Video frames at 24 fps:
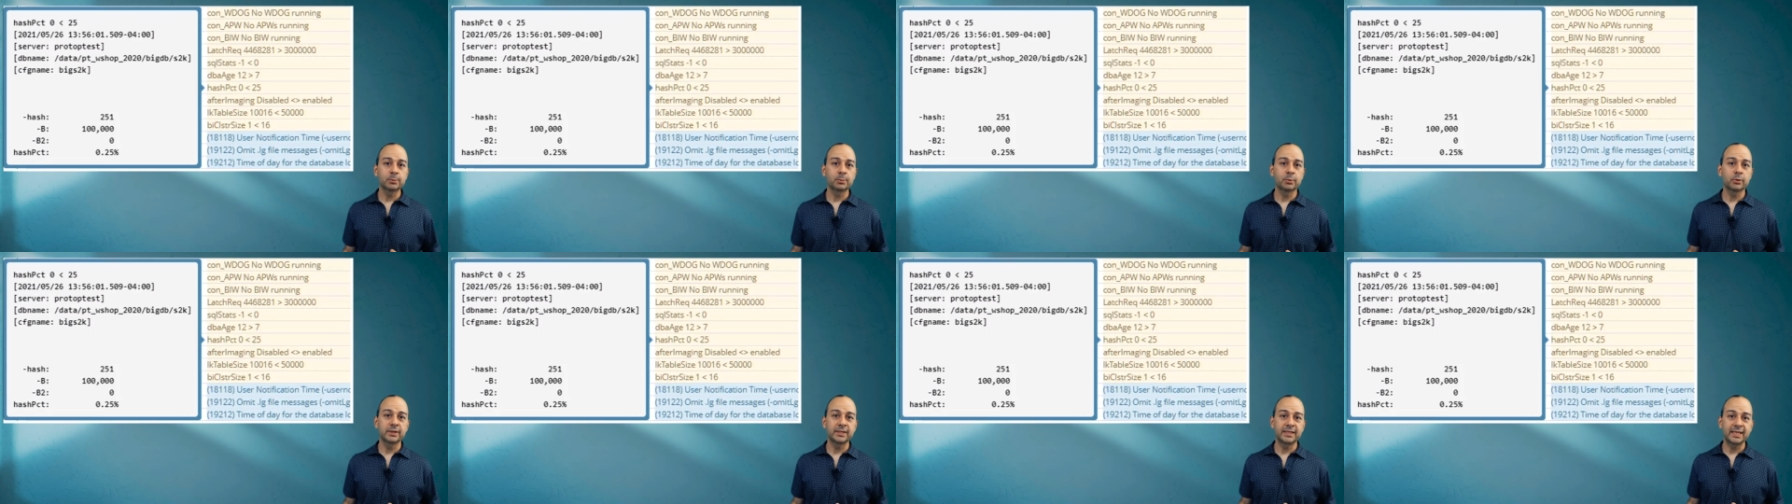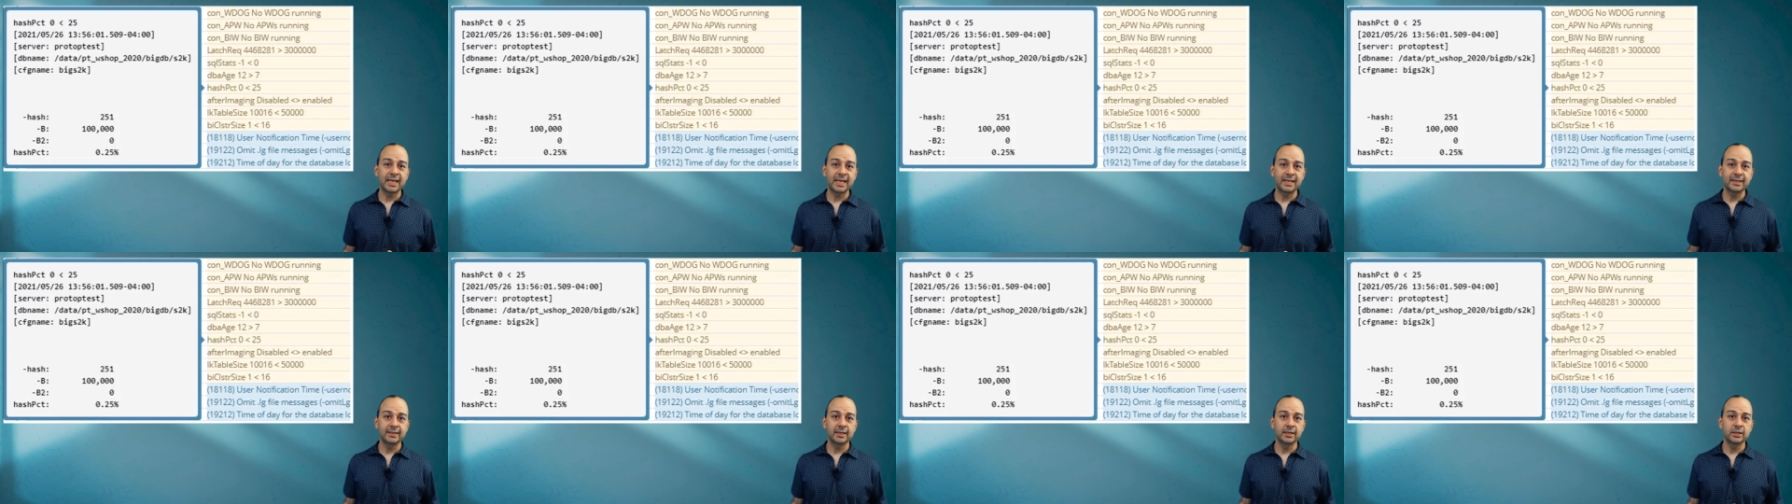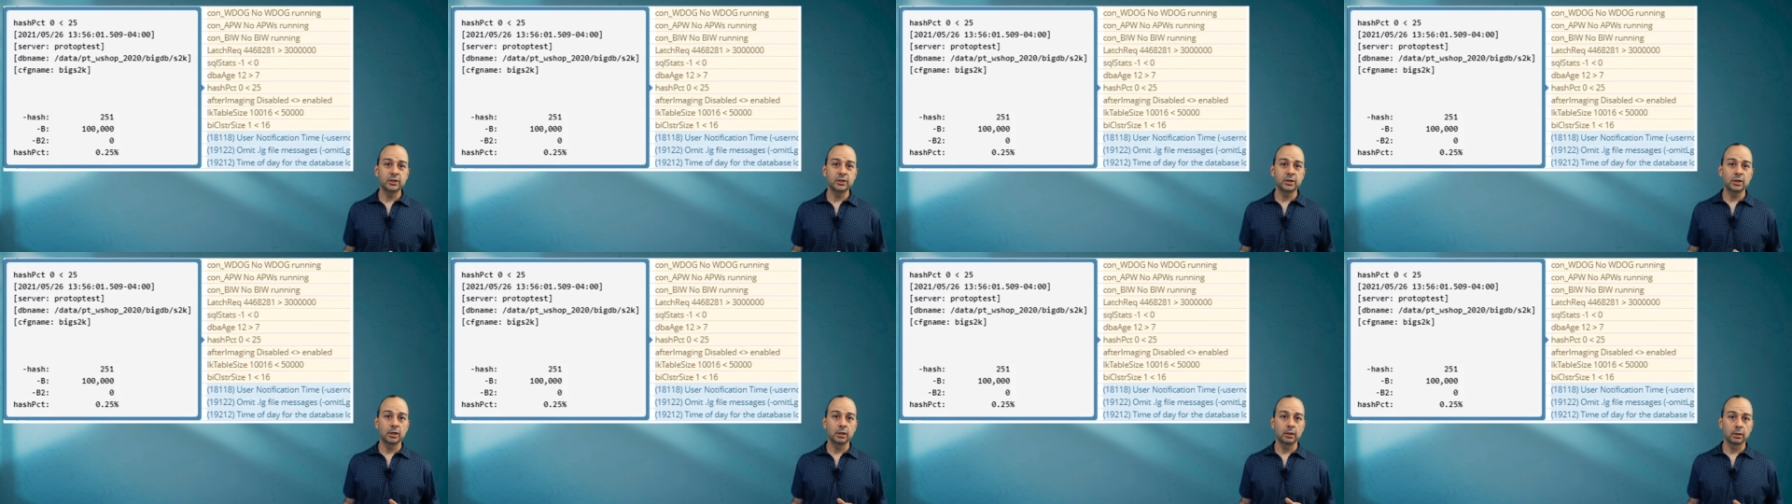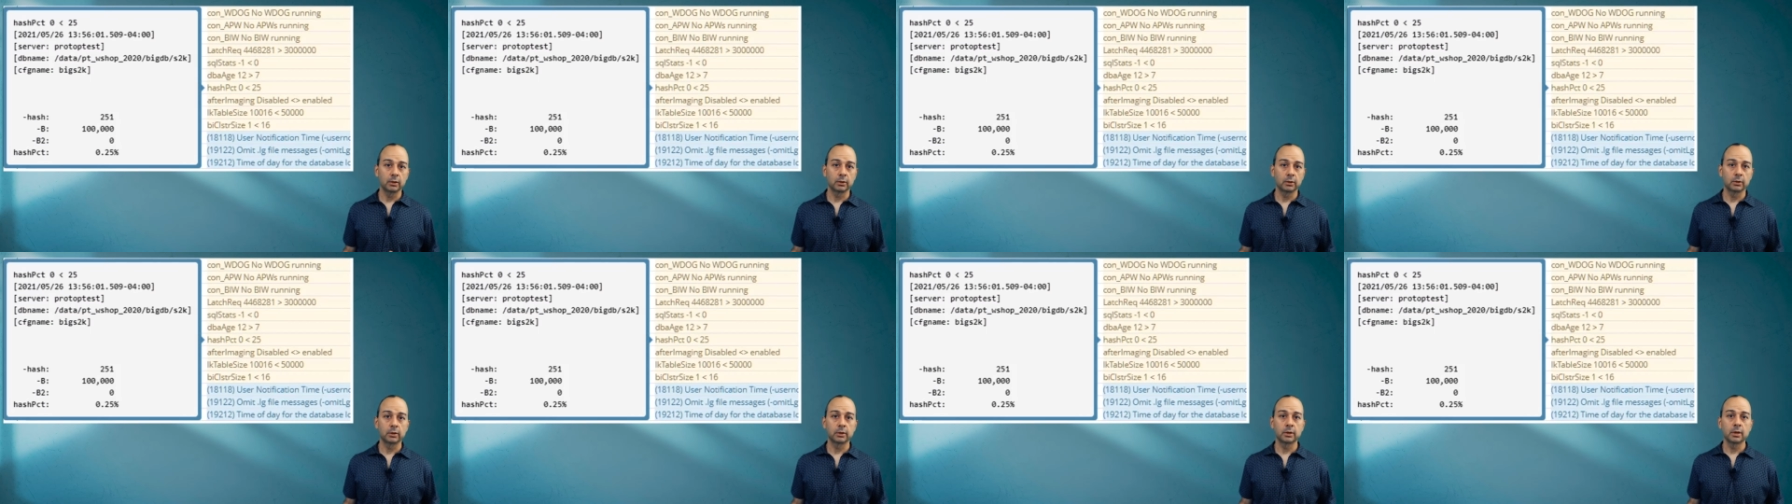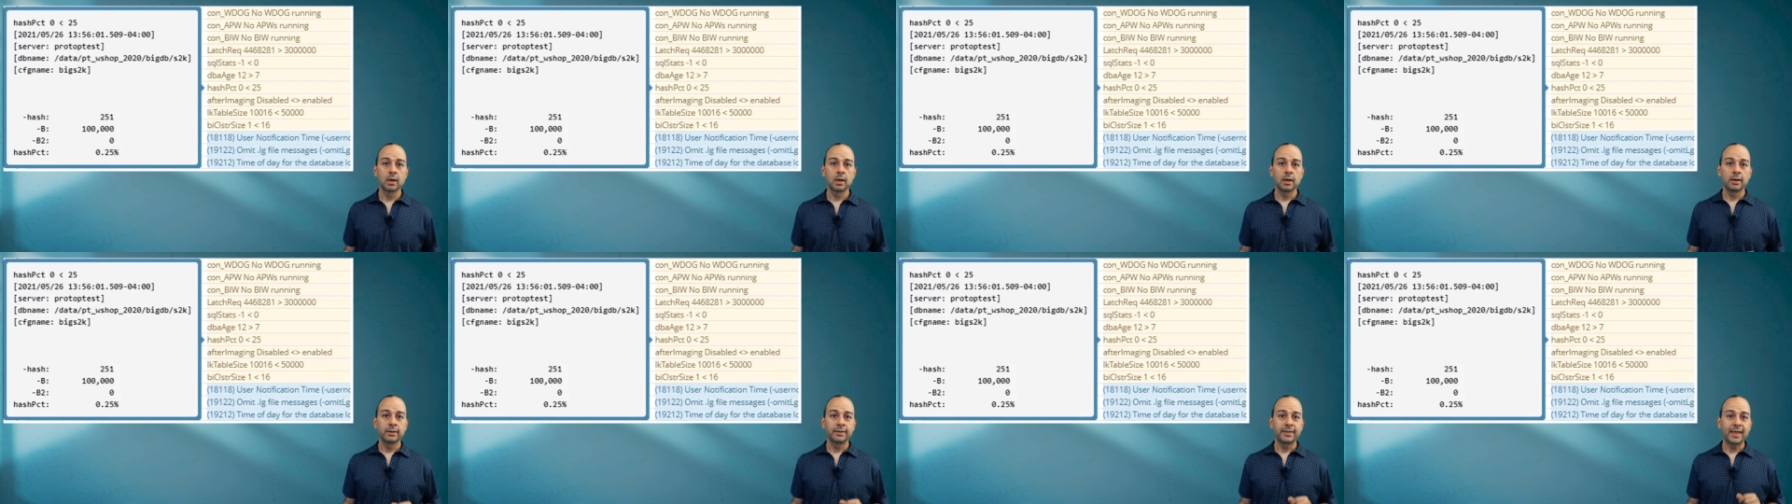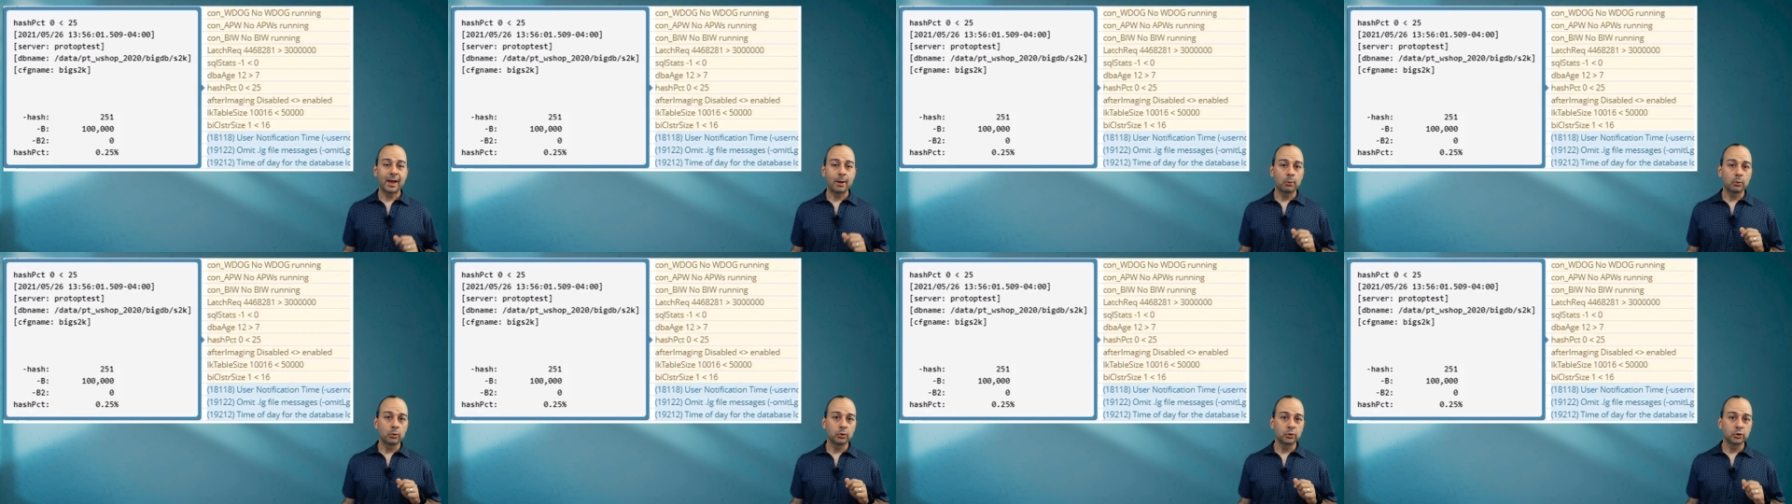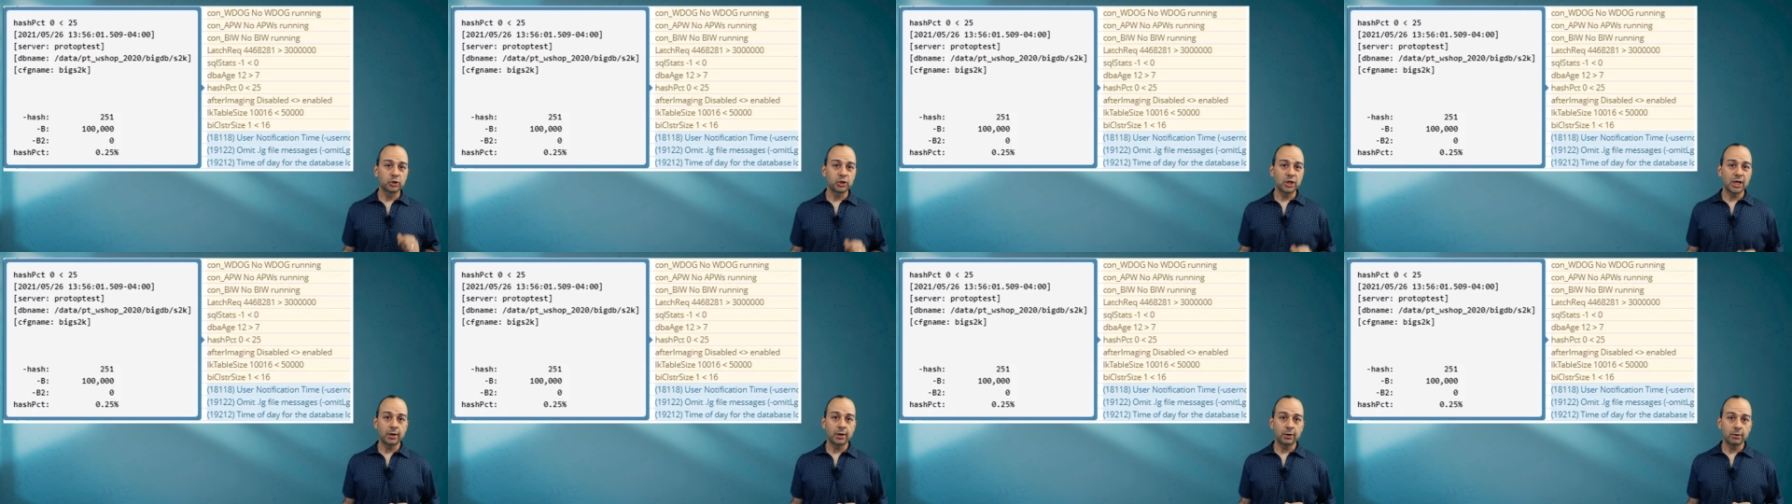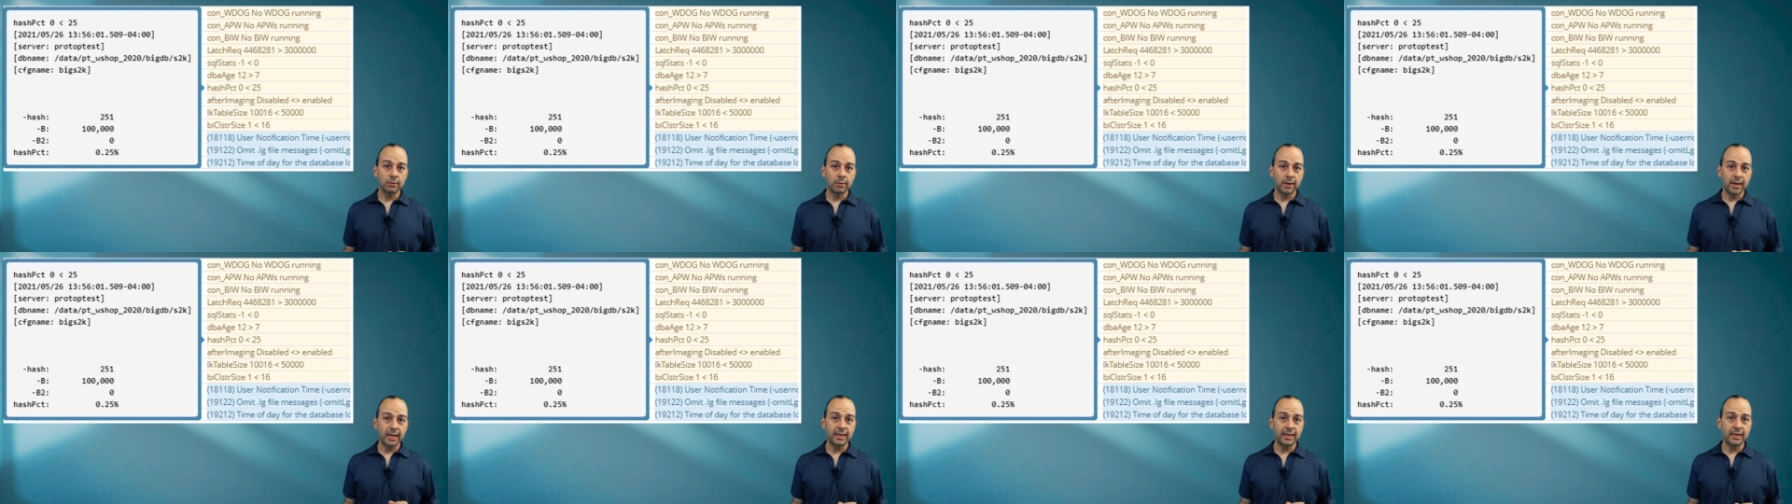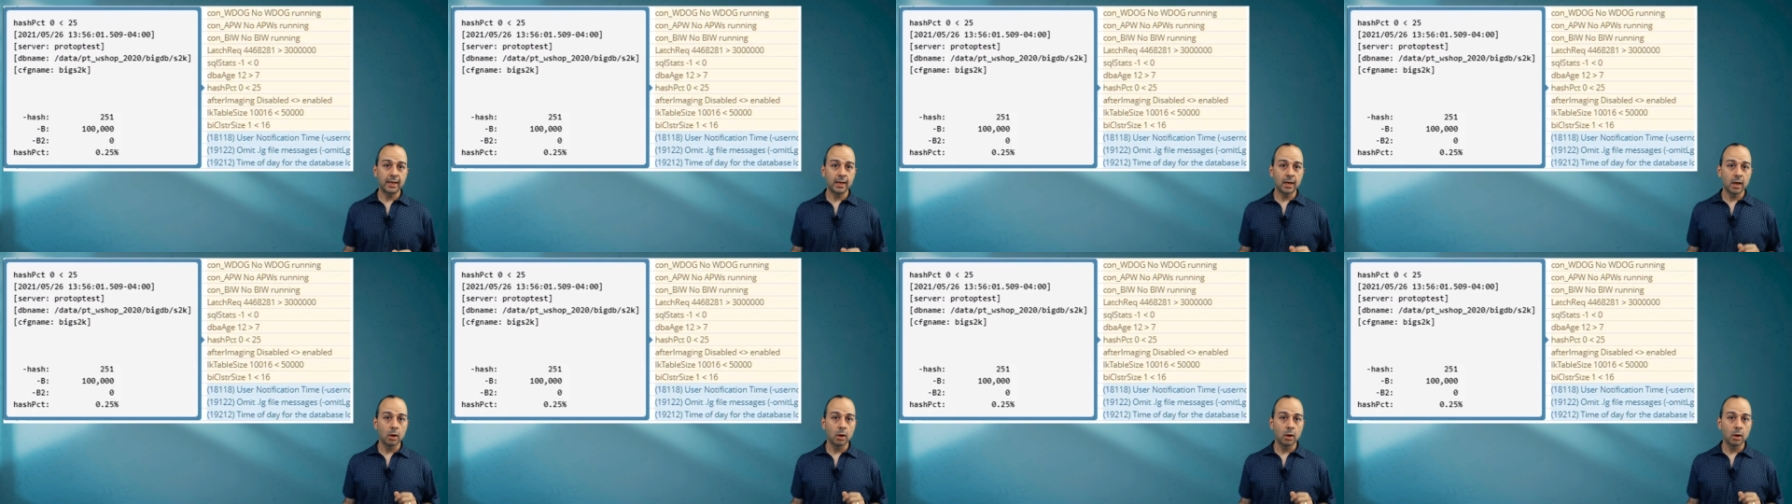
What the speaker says: percentage alert that will generate